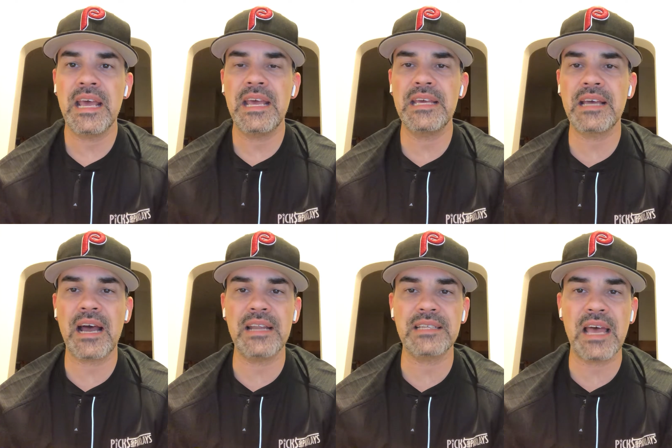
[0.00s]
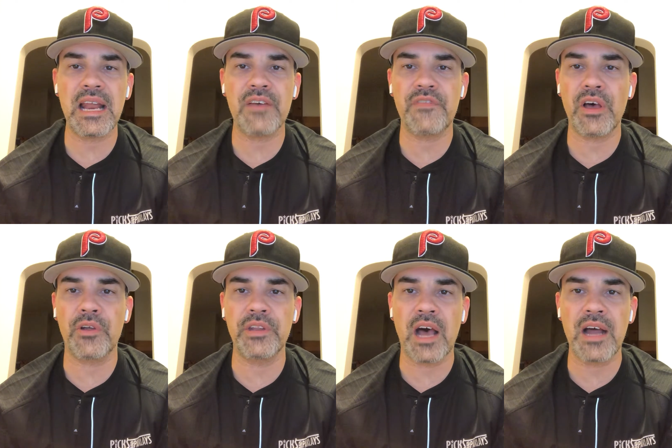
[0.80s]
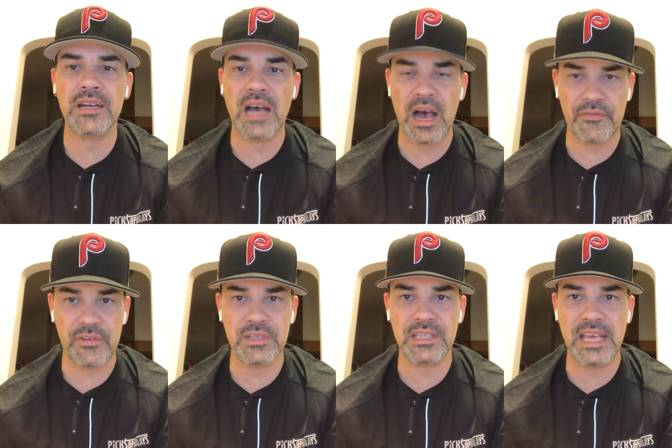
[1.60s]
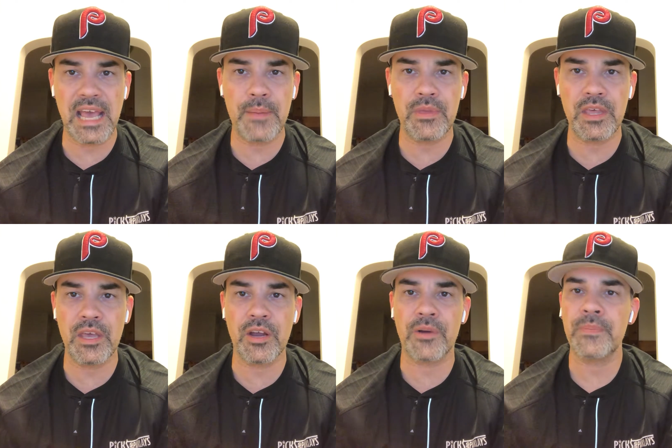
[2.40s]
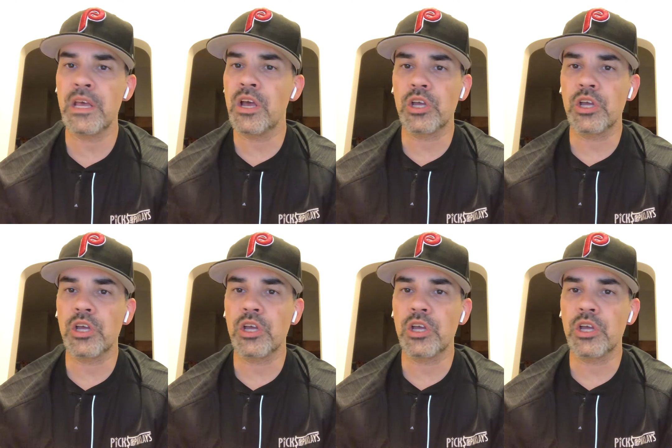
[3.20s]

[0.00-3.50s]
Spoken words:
he got his NFL non-conference game of the year